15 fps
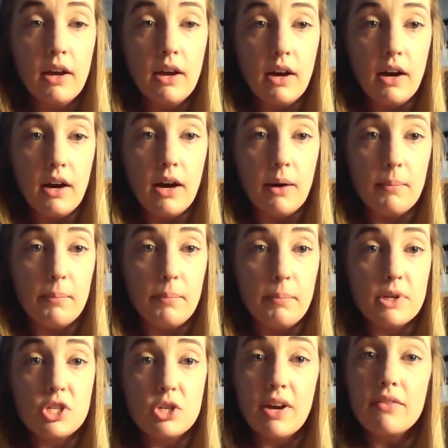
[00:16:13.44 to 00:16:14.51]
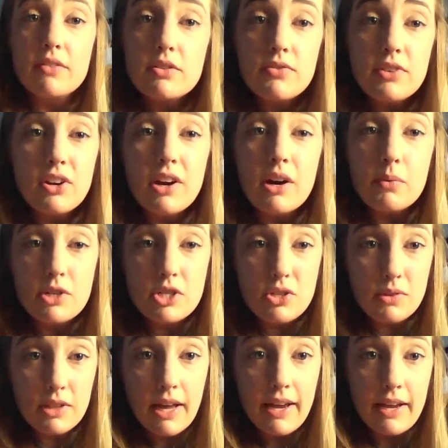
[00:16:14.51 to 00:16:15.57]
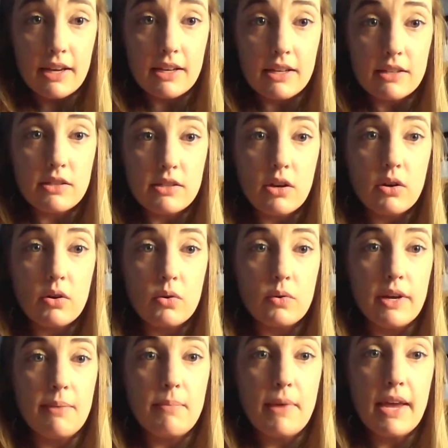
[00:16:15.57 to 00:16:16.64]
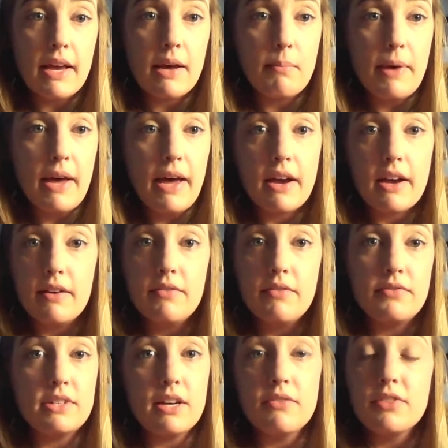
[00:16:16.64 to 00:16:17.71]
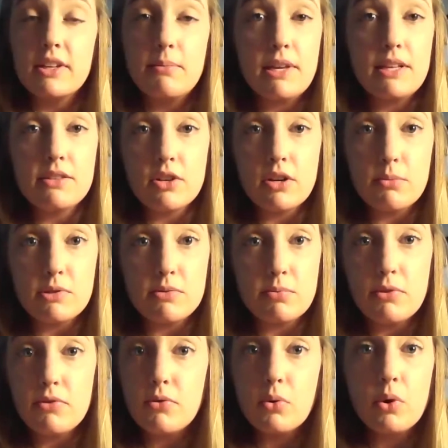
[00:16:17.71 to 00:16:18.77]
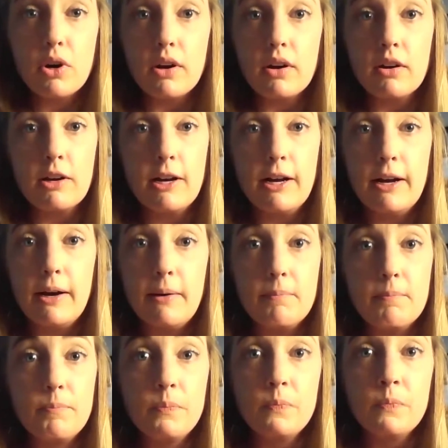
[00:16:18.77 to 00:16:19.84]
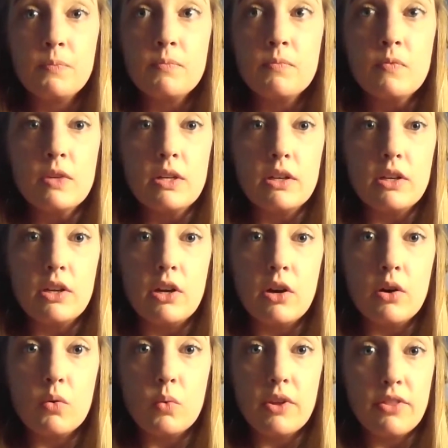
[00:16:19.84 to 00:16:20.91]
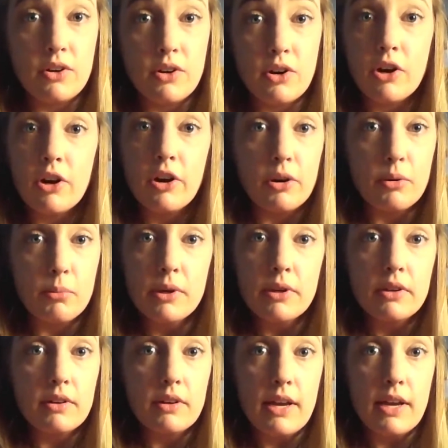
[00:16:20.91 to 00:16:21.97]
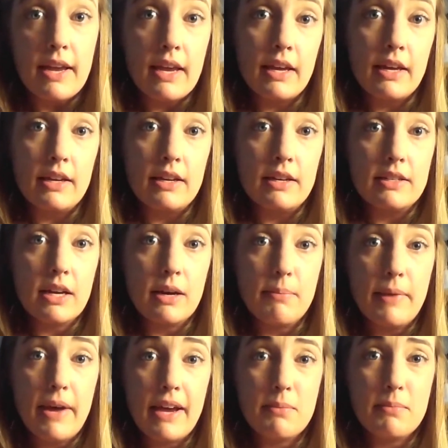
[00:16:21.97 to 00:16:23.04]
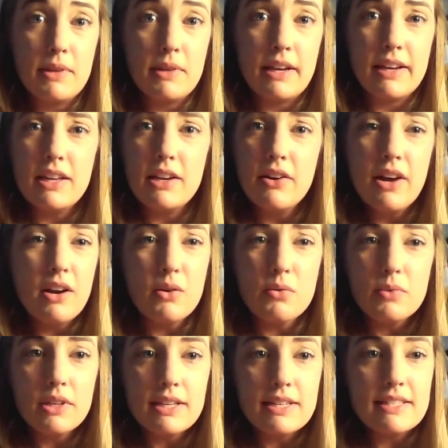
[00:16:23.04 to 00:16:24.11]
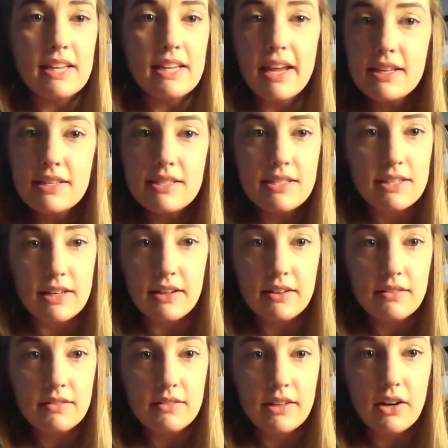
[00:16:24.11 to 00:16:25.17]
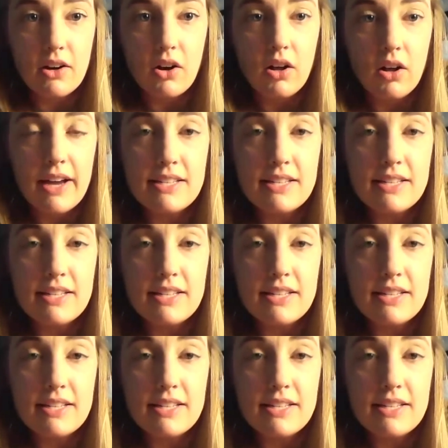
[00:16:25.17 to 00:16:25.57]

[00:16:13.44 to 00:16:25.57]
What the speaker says: But you have to figure out what you like. So it may come back. I've definitely made syrups before, with an herb and come back and been like, I don't really taste it at all.